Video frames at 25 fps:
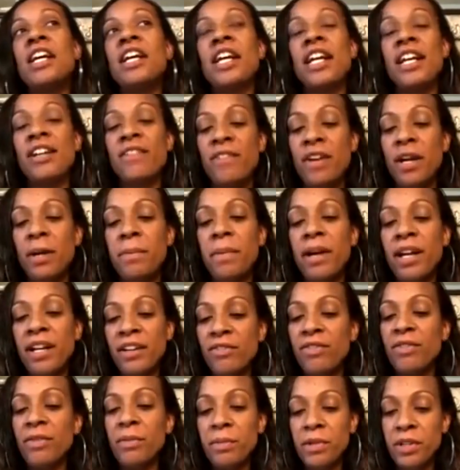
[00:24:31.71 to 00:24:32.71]
if I'm
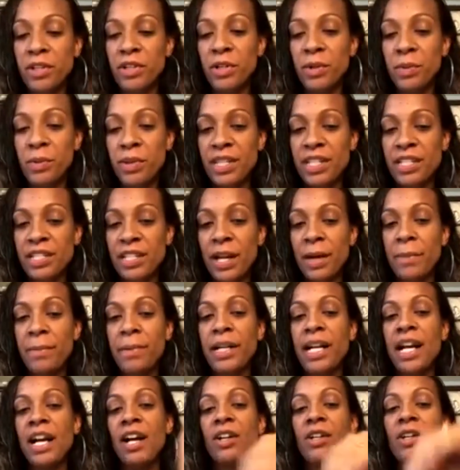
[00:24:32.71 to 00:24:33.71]
unfamiliar with the topic,
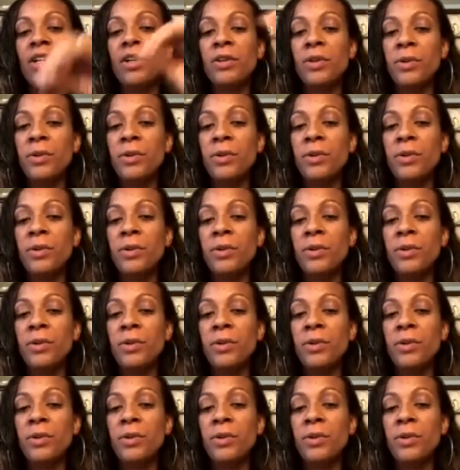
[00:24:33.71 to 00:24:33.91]
I'll go